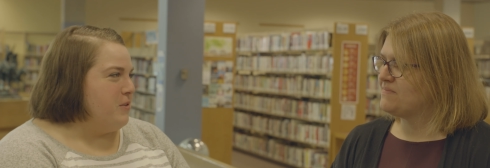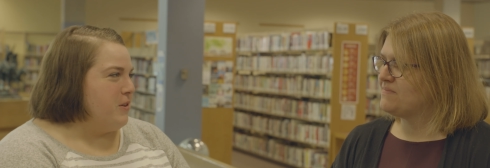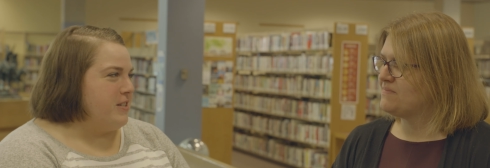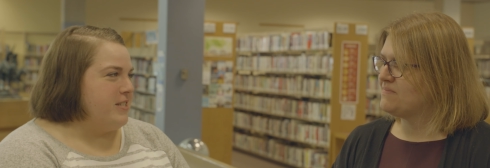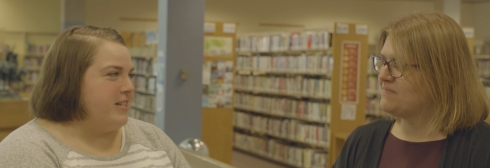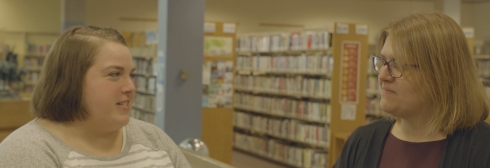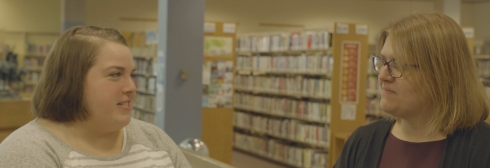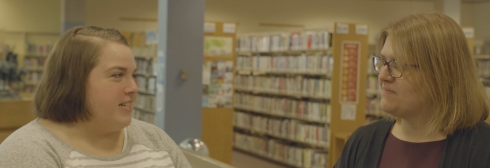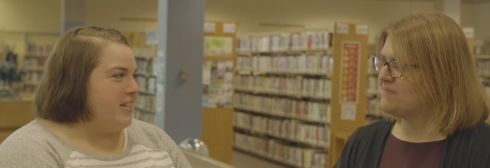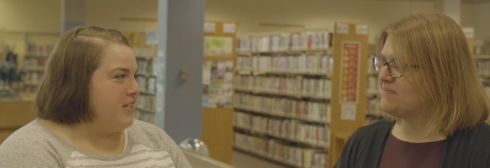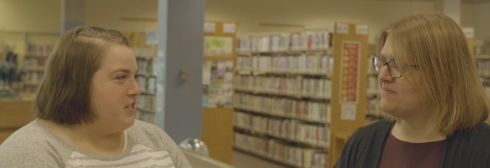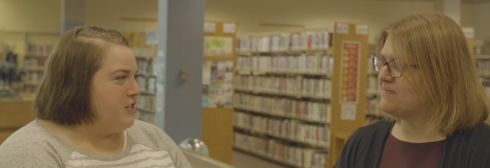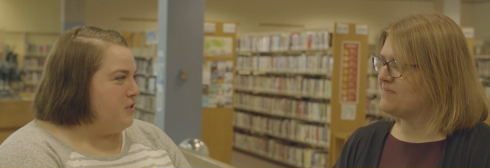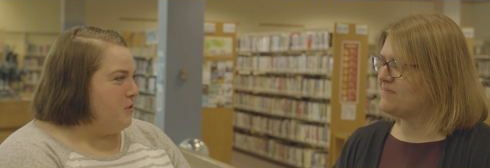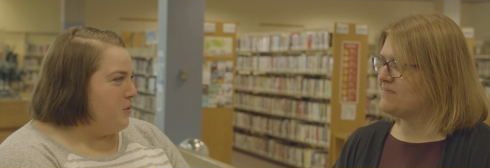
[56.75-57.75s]
Speaker 1: we're excited to
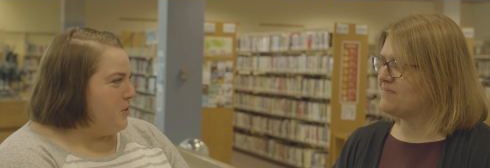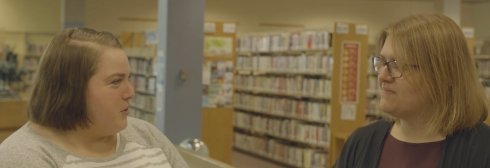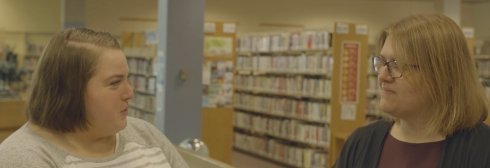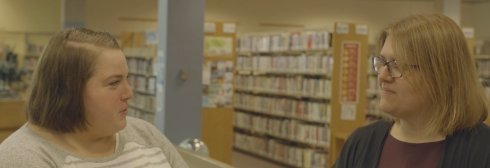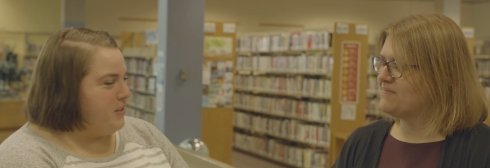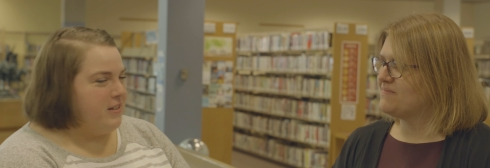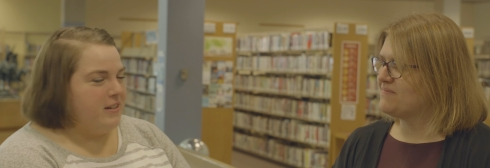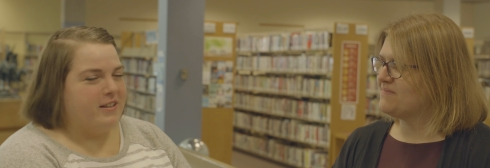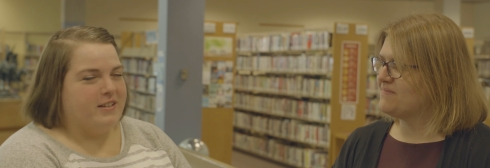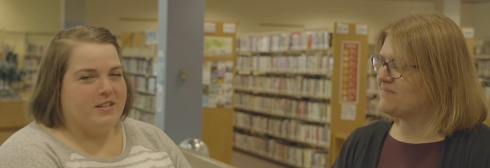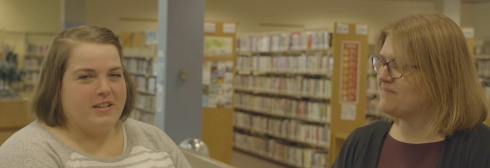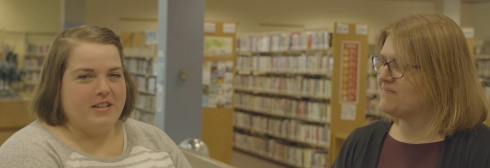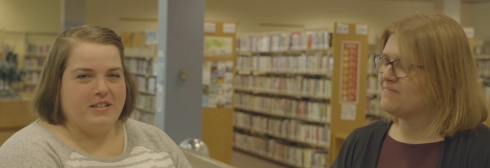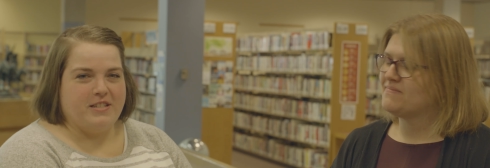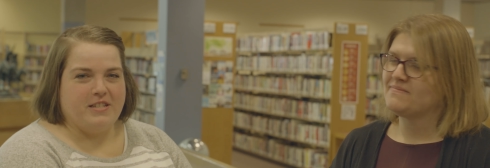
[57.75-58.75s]
get to know you and
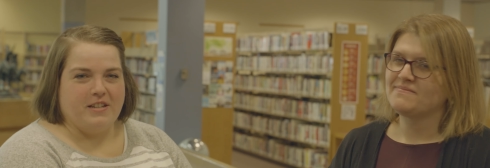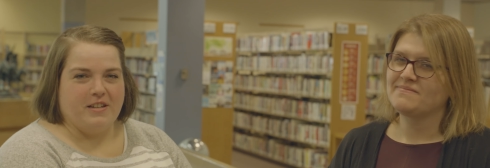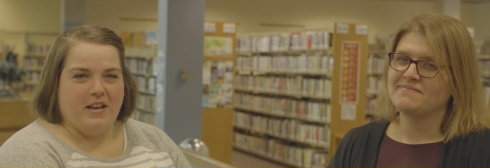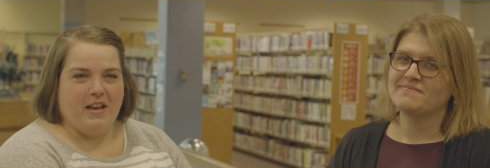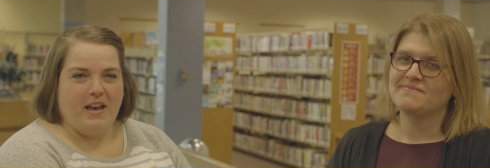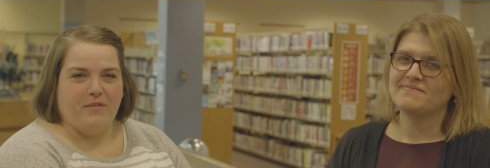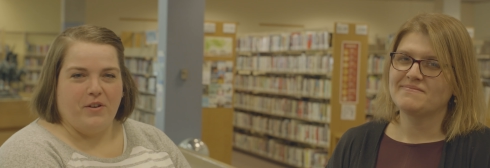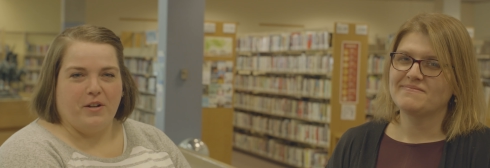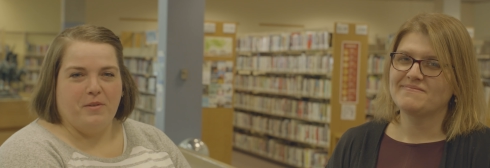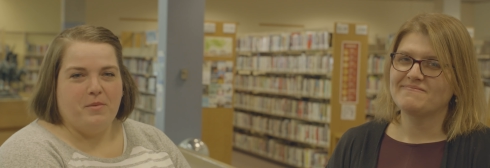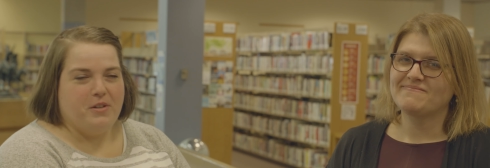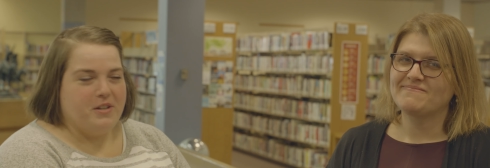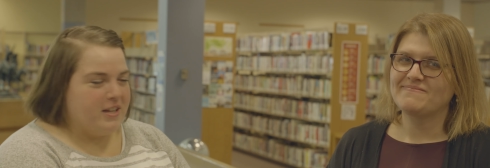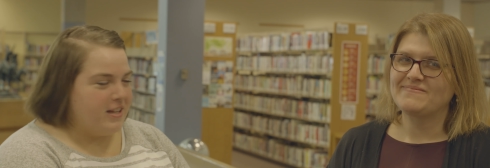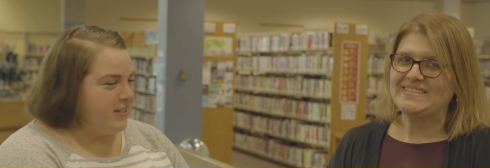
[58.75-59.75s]
get to have our
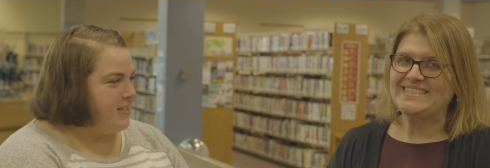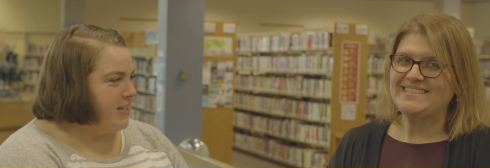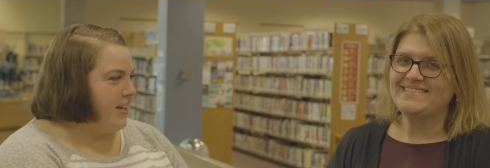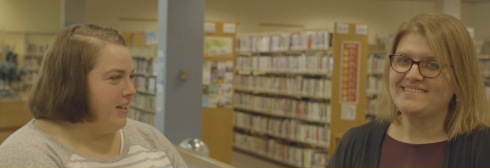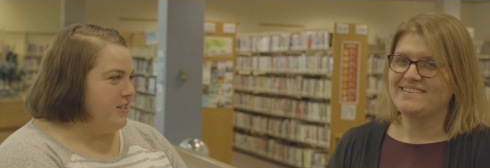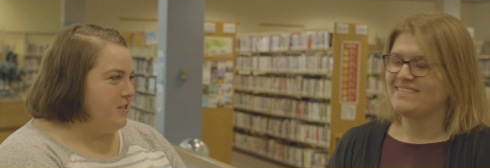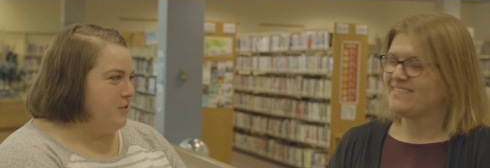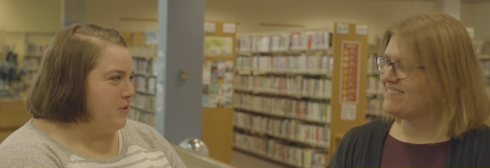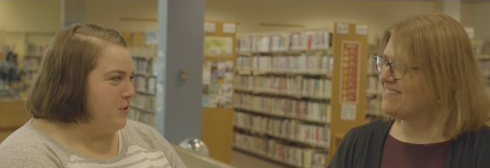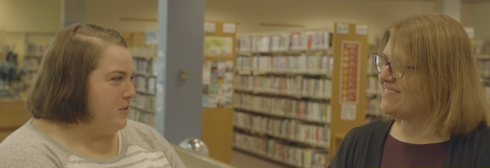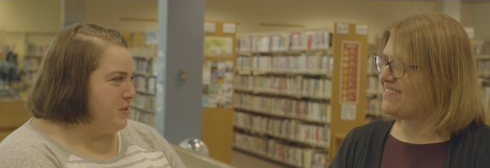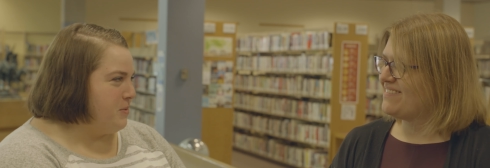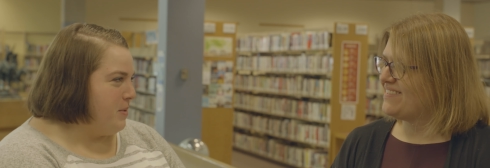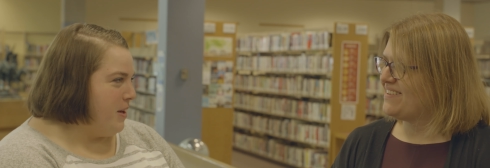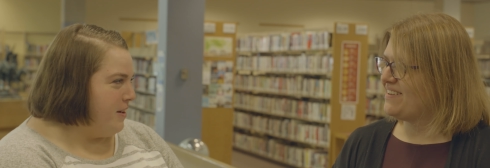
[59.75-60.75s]
community to get to know you
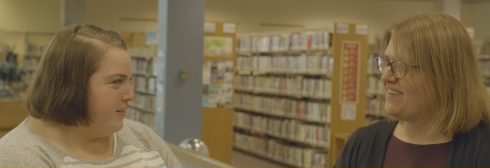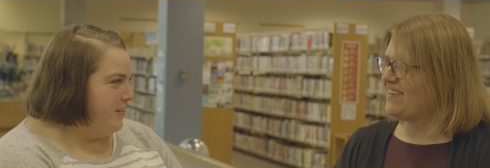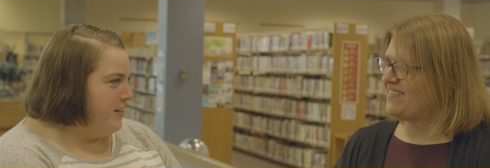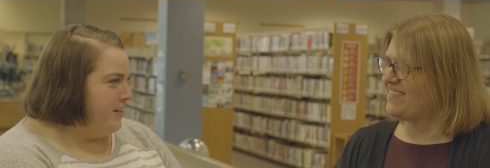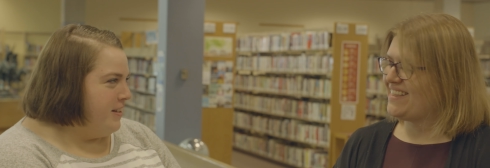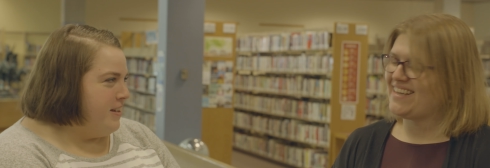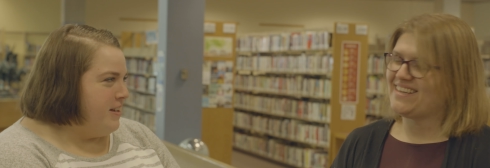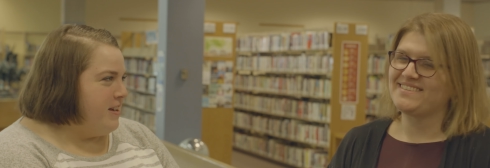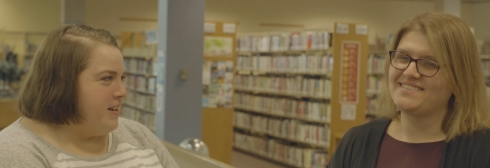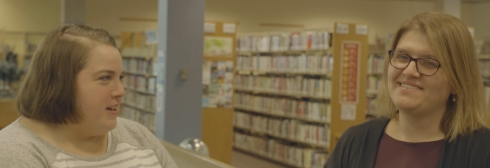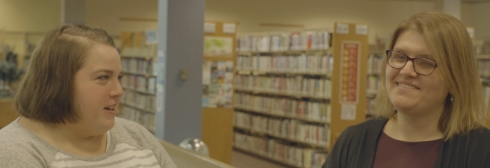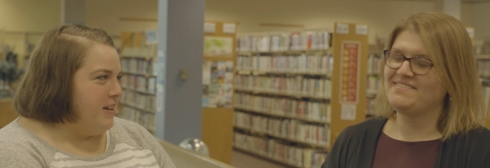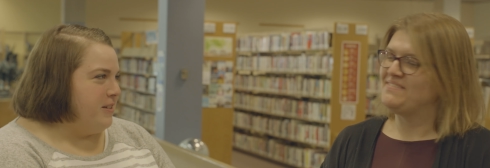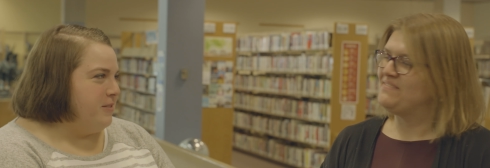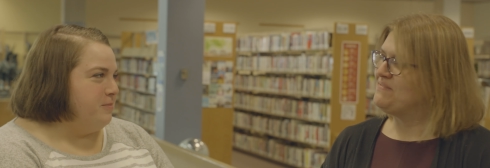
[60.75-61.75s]
as well.
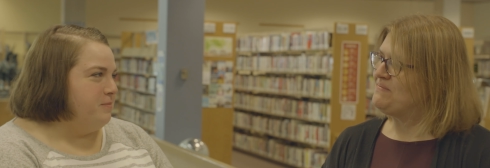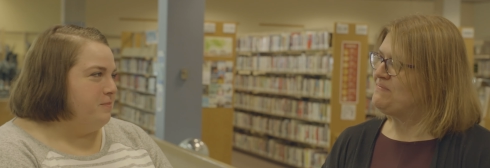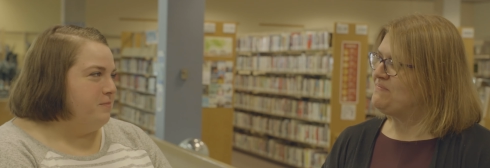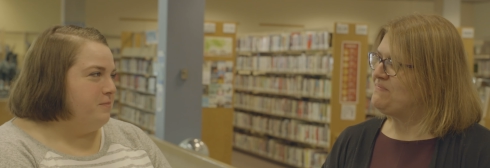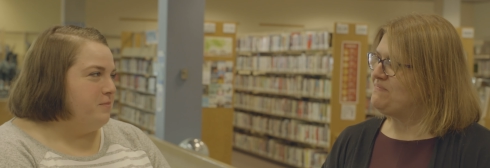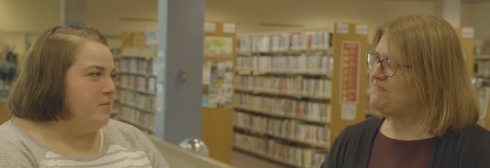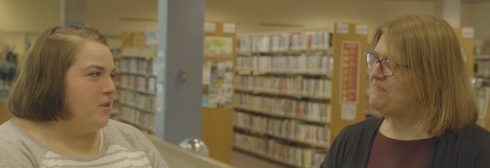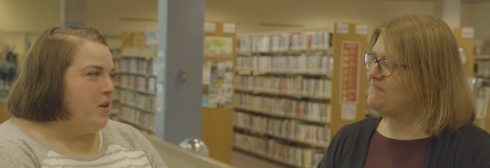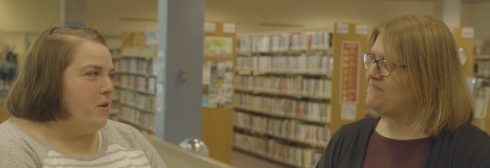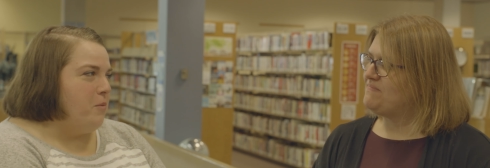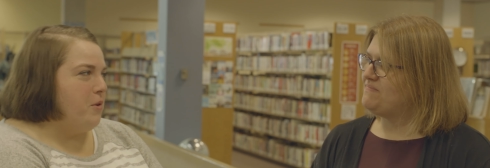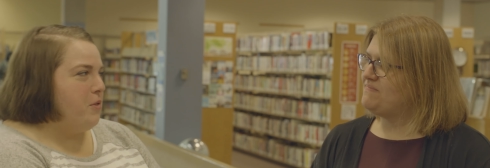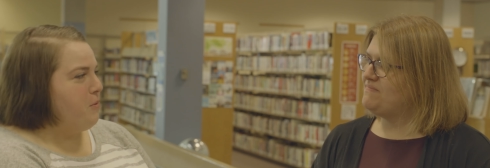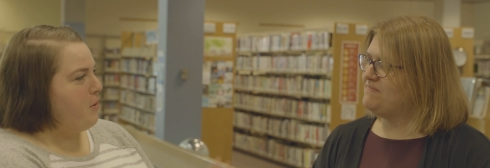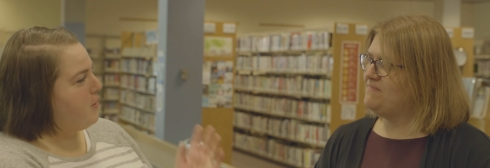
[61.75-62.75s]
Um,
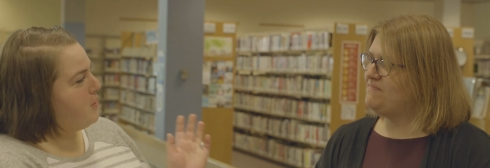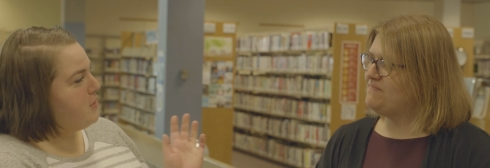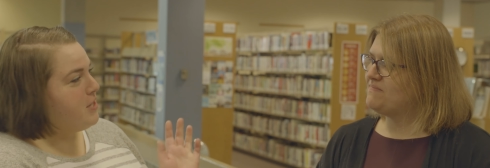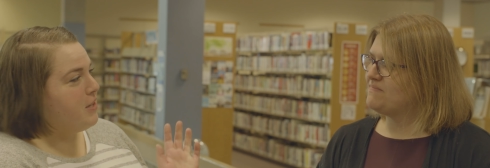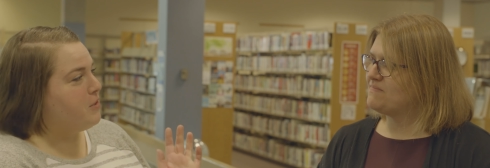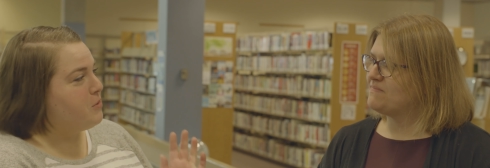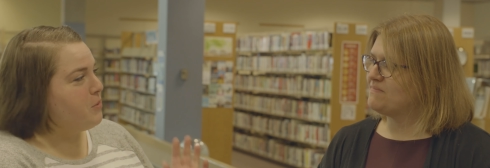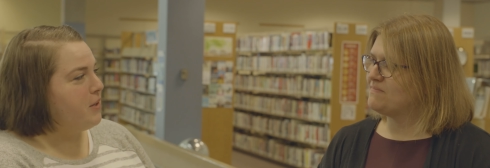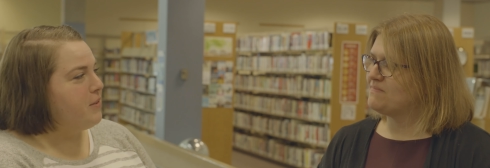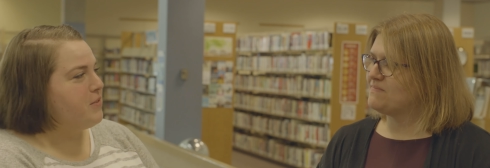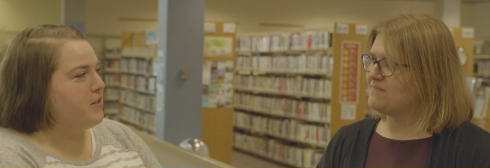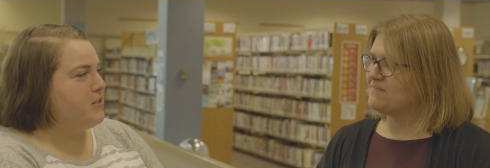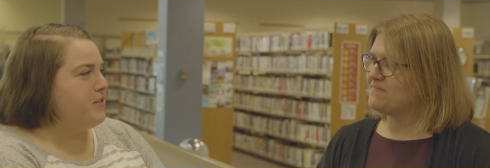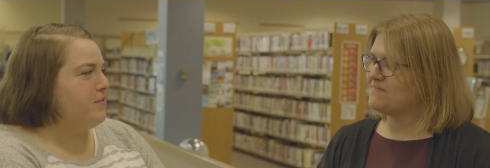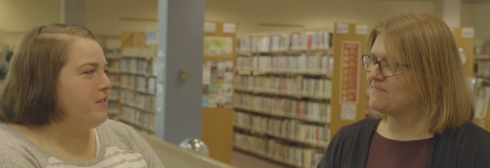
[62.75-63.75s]
well, throughout your 12
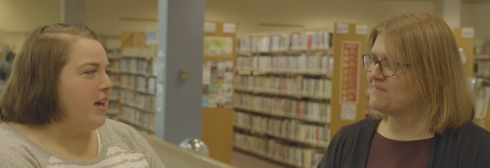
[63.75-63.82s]
years of